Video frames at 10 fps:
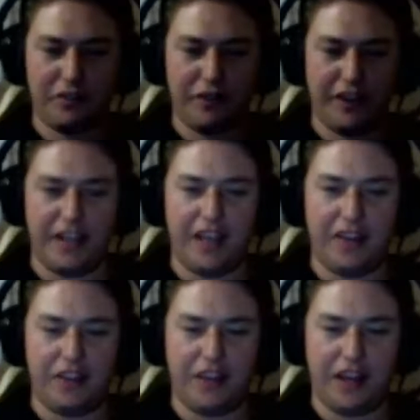not
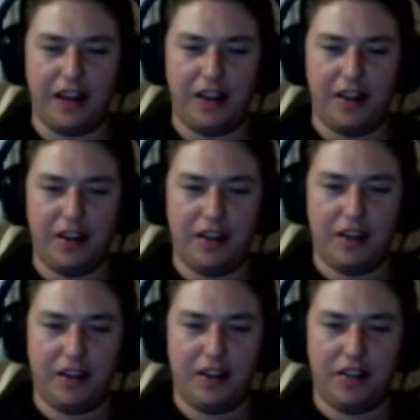forget that
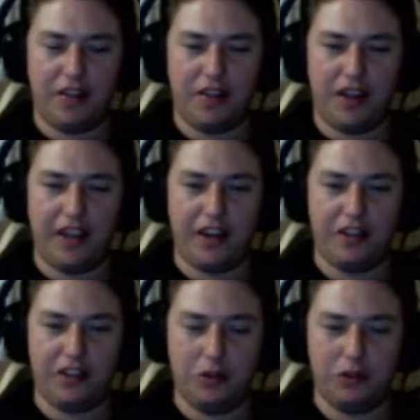
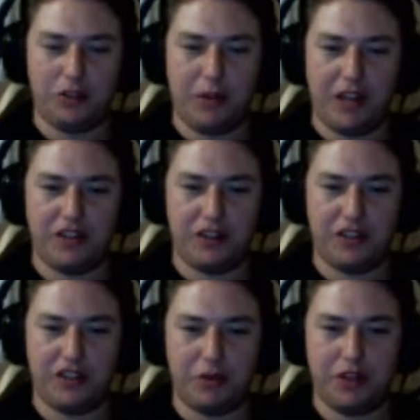they only launched
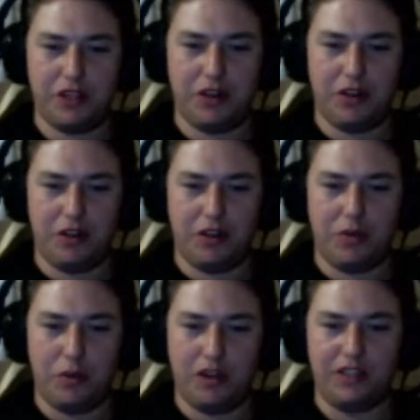Banjo-Kazooie
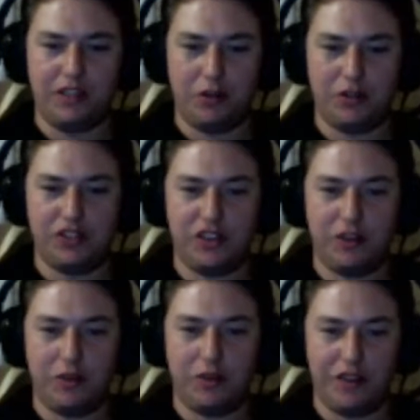on one
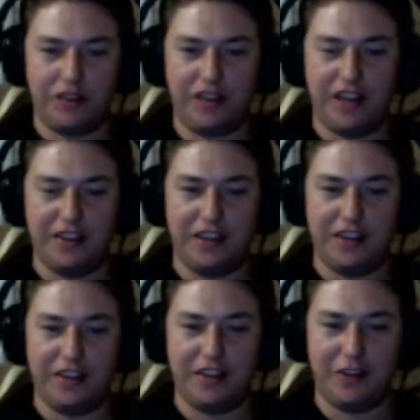console. They've now
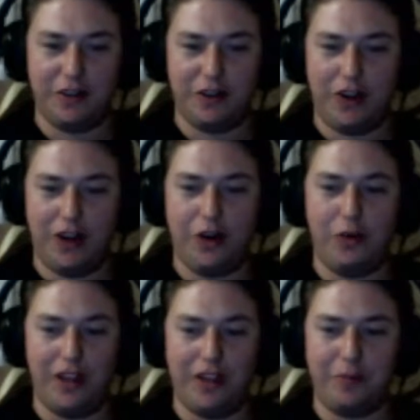done it on a
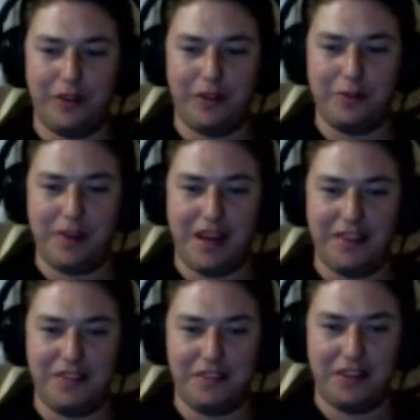whole heap of them,
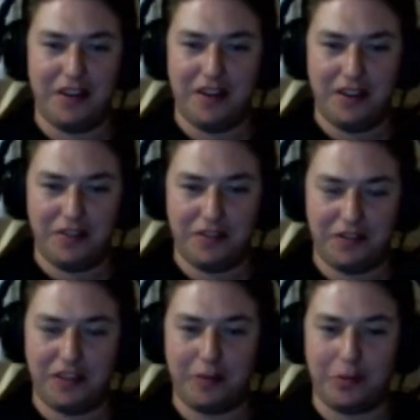and
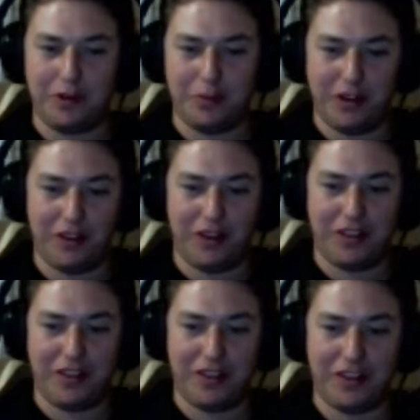they've done it pretty
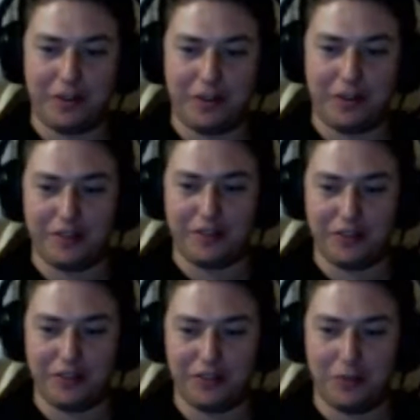well, I think,
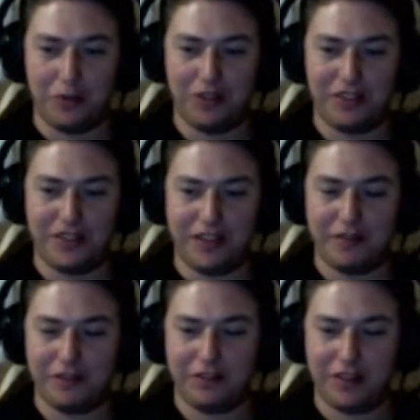for a smaller
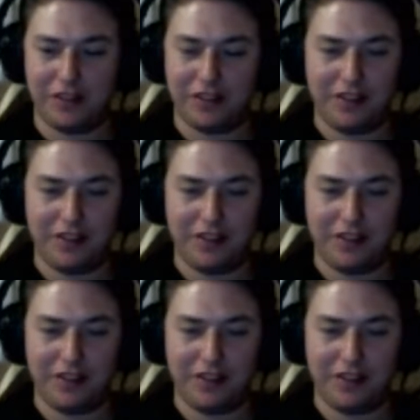dev.